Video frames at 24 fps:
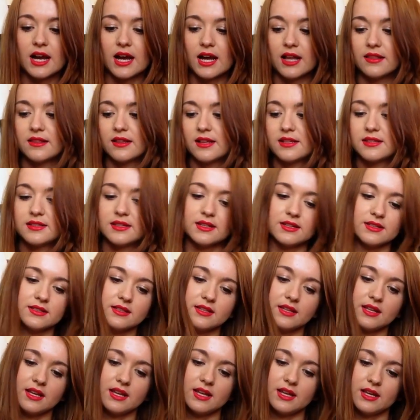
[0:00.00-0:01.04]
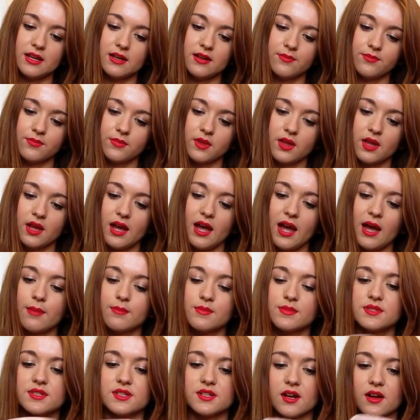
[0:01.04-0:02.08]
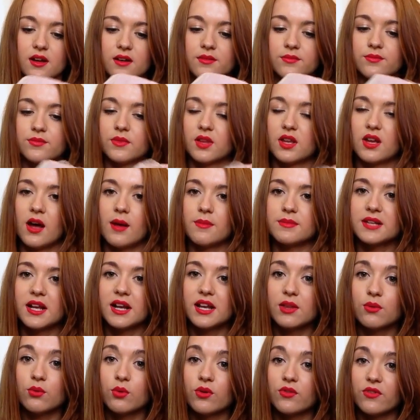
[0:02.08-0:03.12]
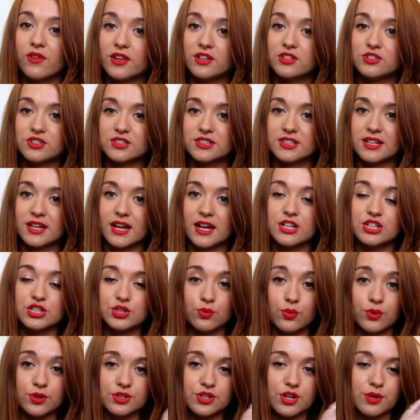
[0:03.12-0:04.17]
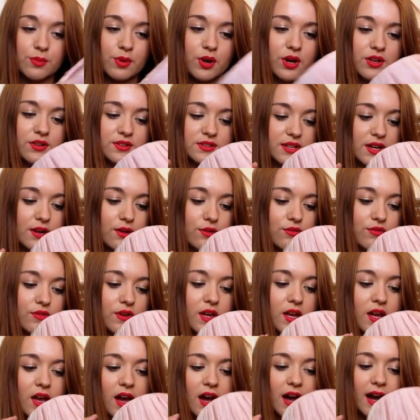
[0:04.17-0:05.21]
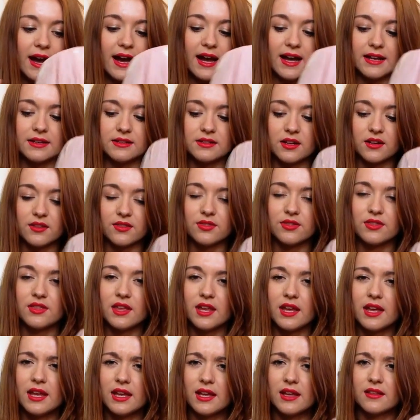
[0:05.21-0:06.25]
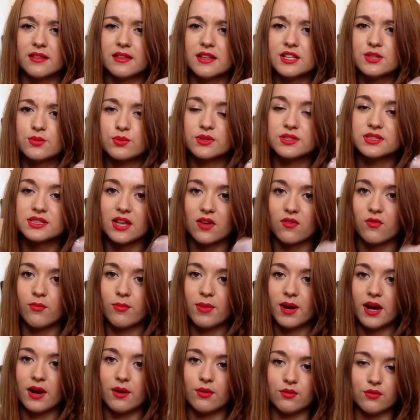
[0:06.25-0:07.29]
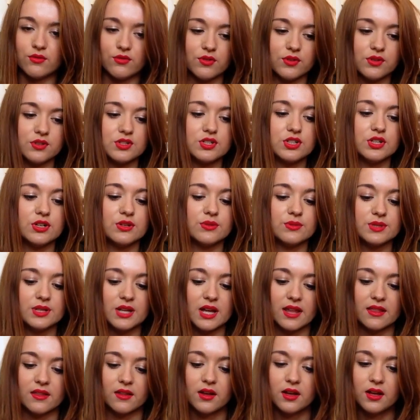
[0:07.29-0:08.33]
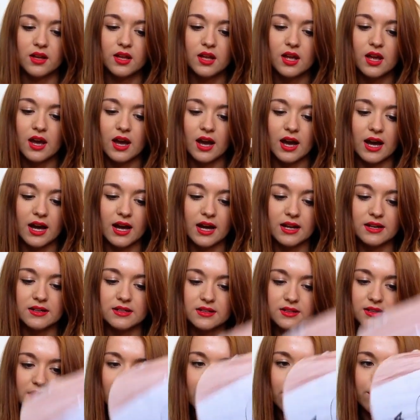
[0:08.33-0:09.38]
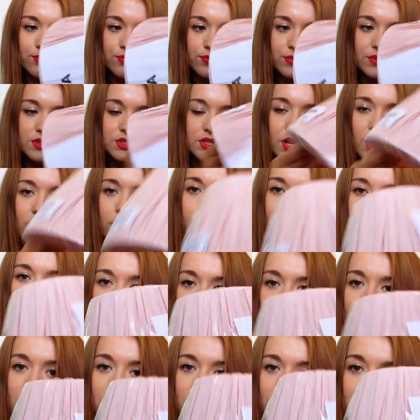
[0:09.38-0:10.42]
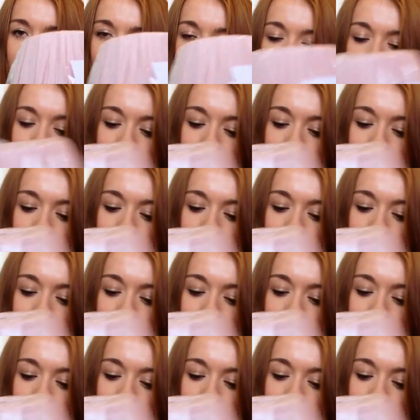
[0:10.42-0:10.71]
And this is the Hemster. I'm telling you all of this just in case you want to go buy it yourself. And this was £7 for the two together. And yeah, So it's really cute,